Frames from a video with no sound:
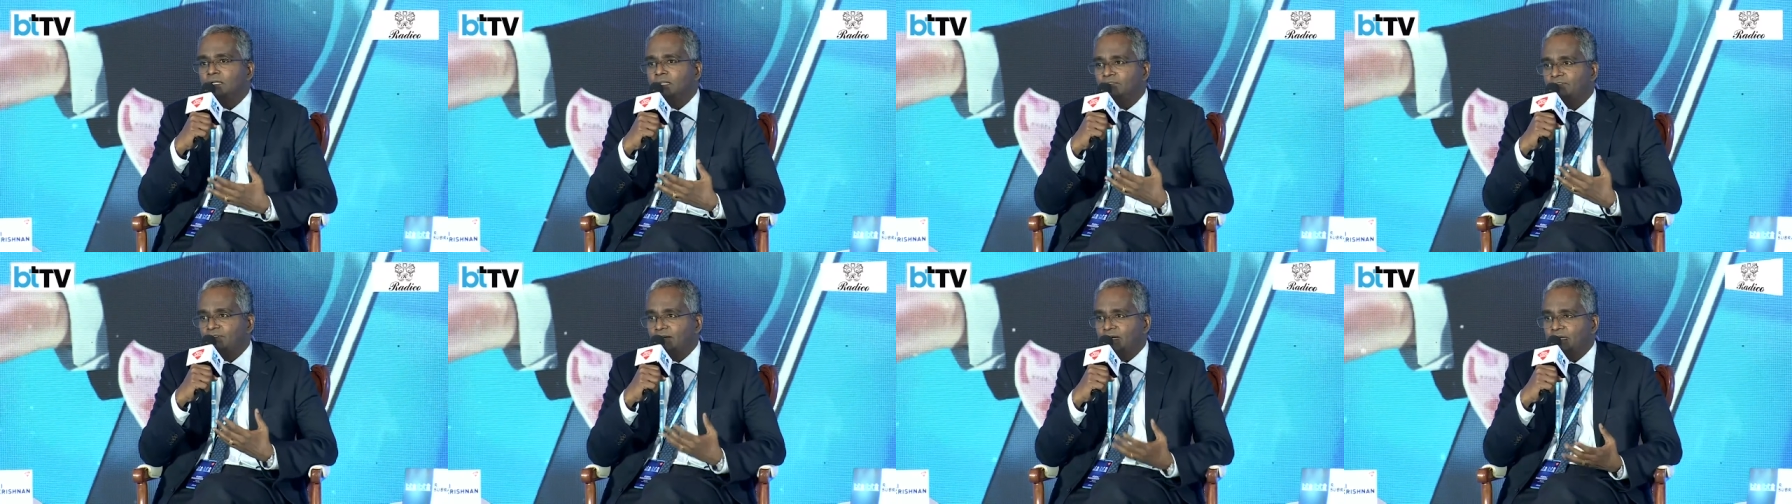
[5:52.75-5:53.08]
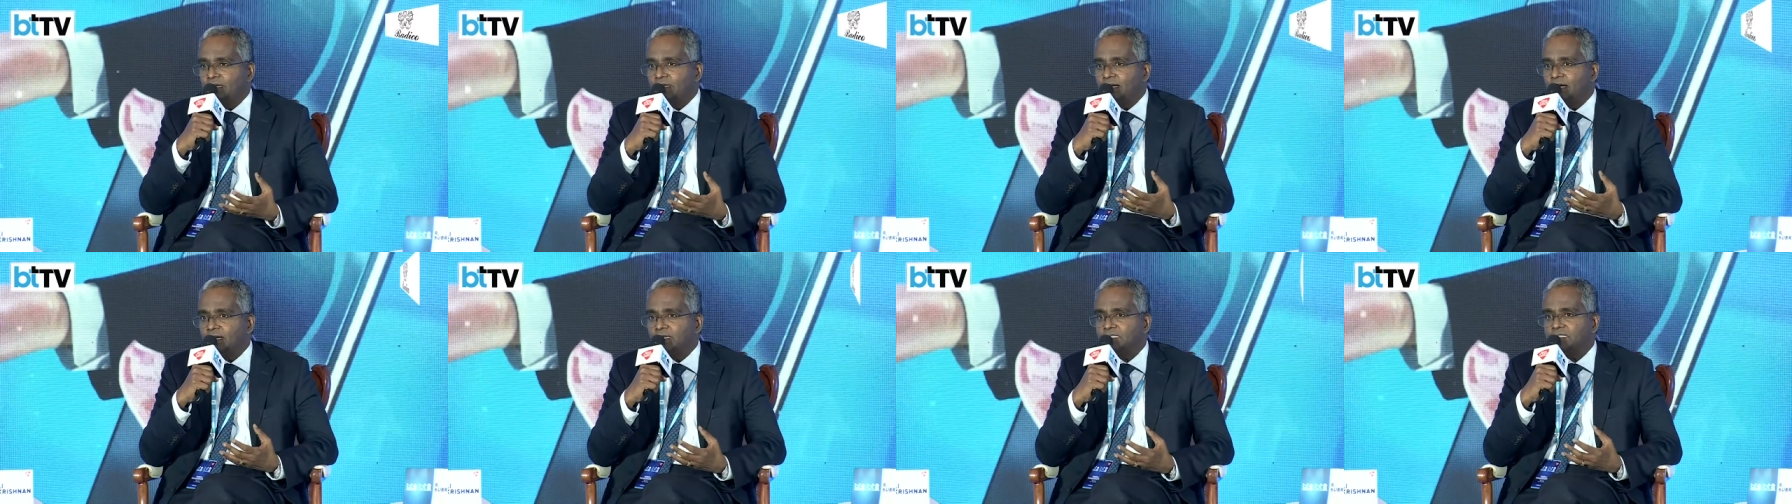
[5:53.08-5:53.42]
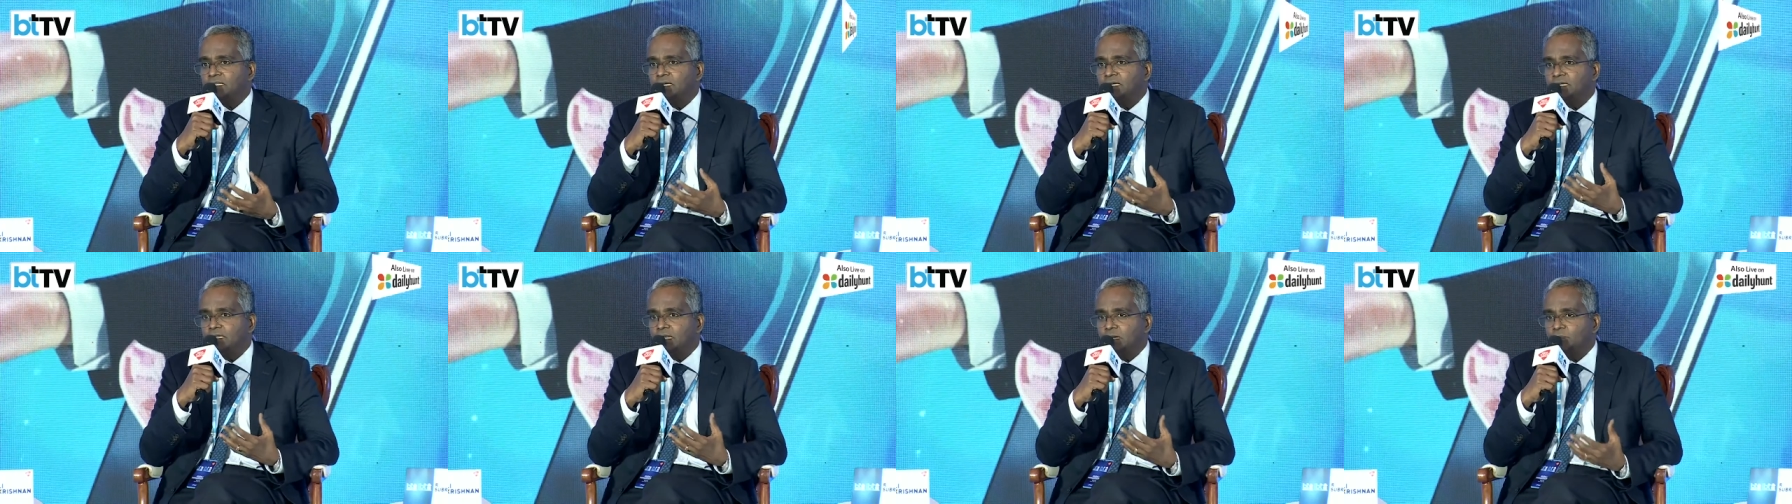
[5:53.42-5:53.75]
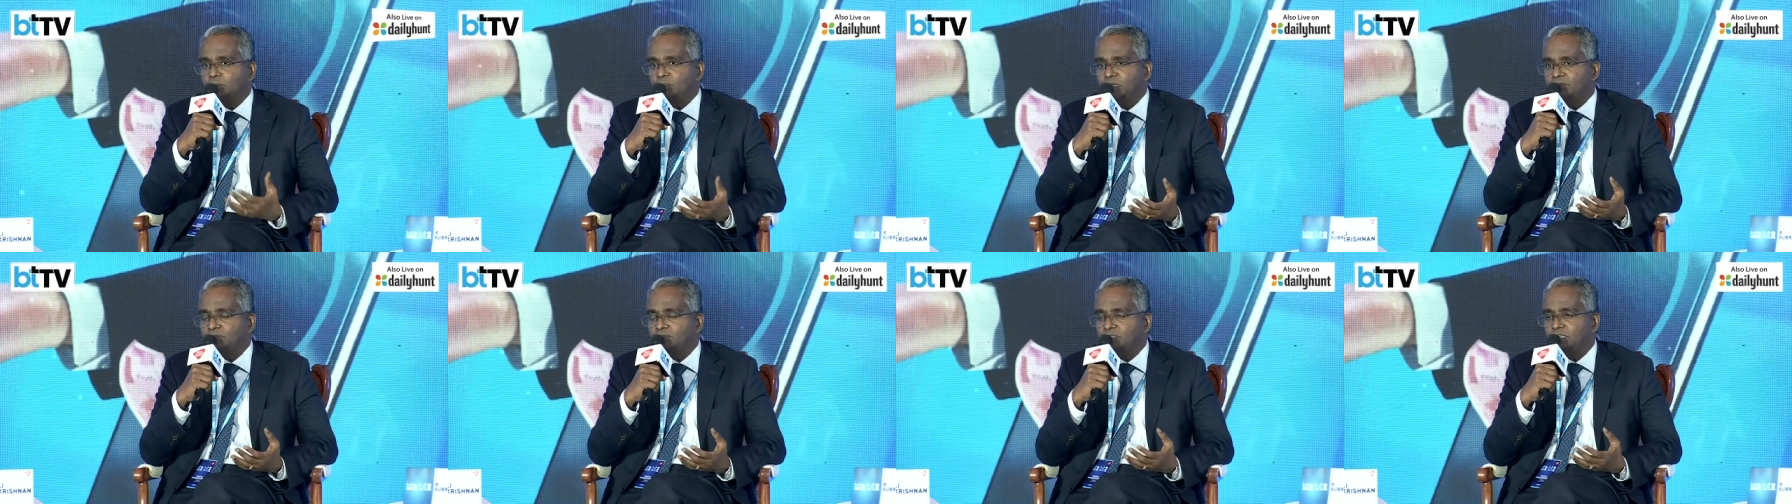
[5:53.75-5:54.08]
The FinTechs and the
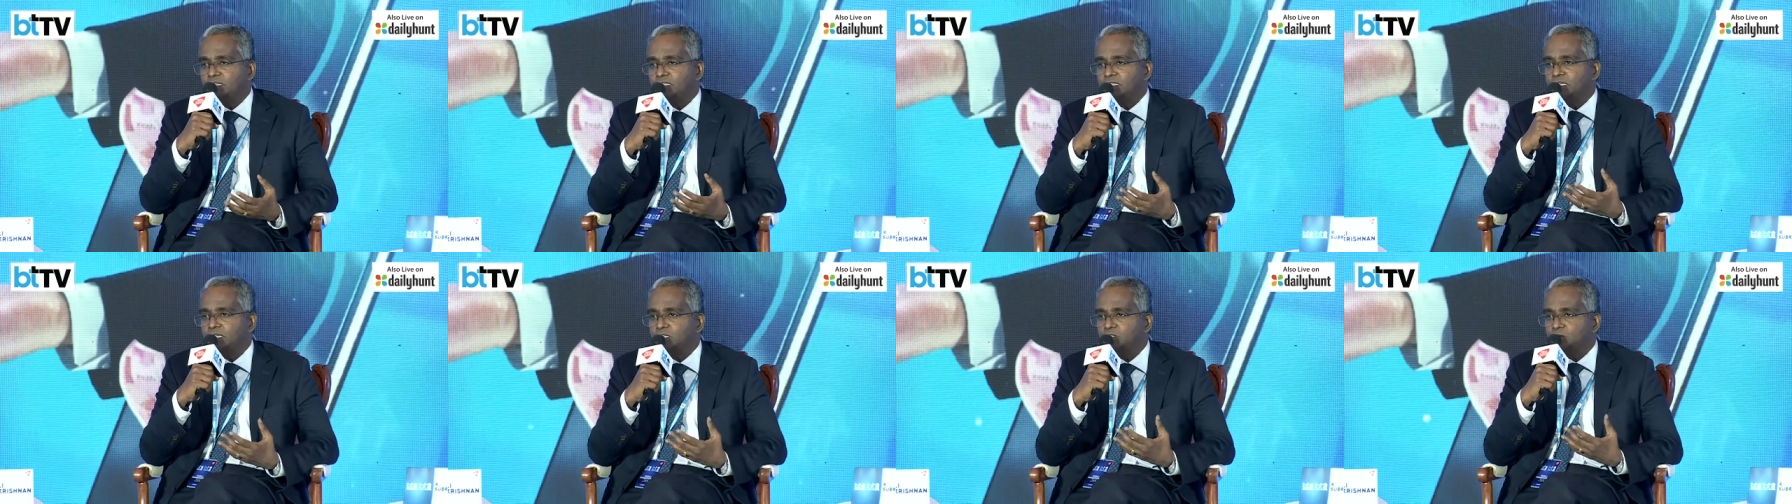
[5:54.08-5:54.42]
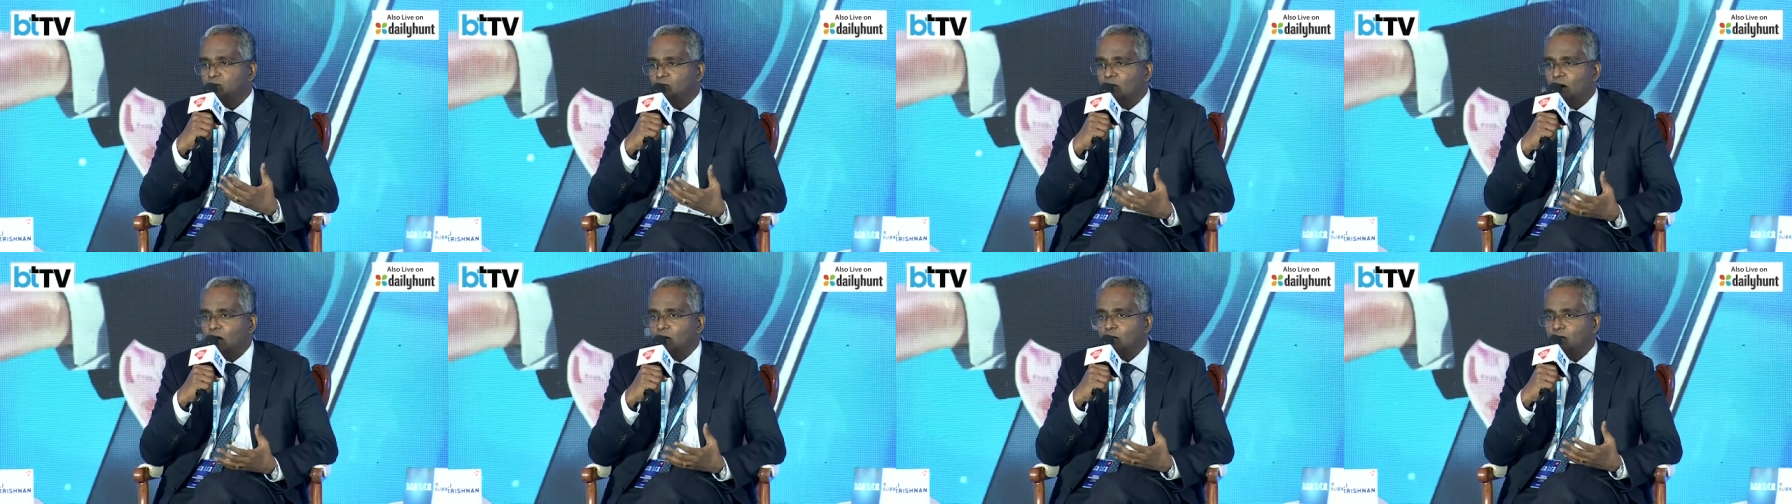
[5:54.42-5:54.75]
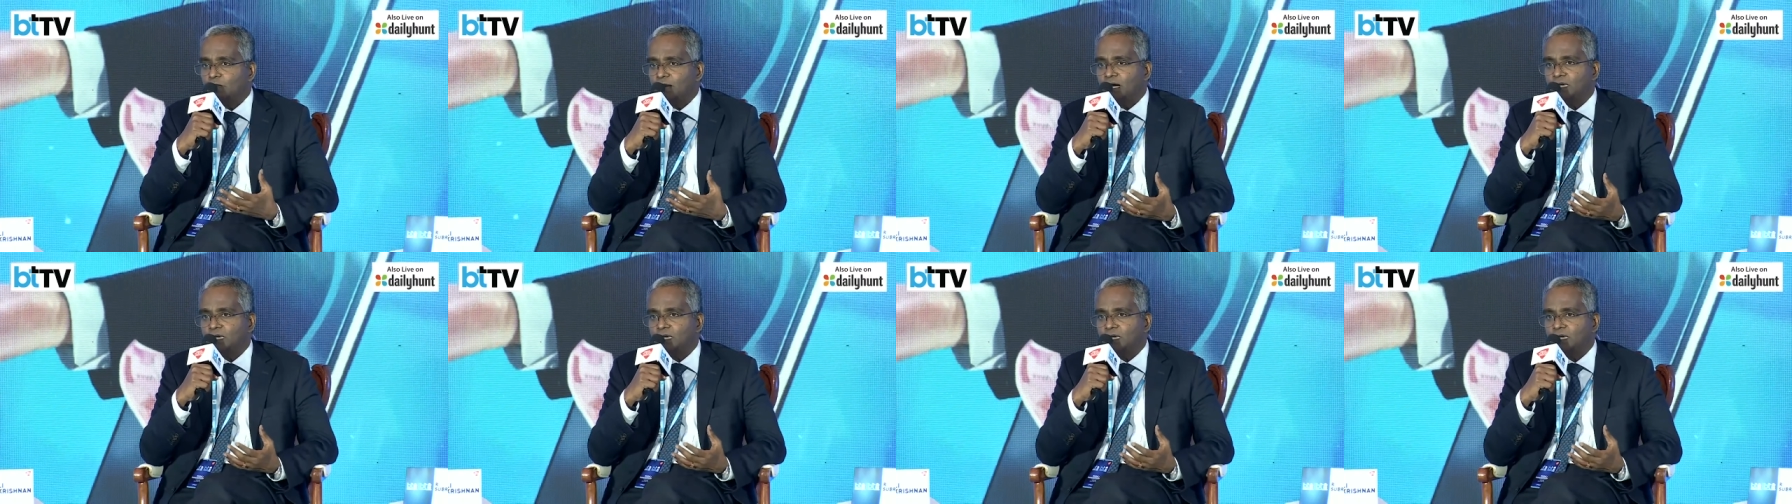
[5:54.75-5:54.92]
N B F Cs and small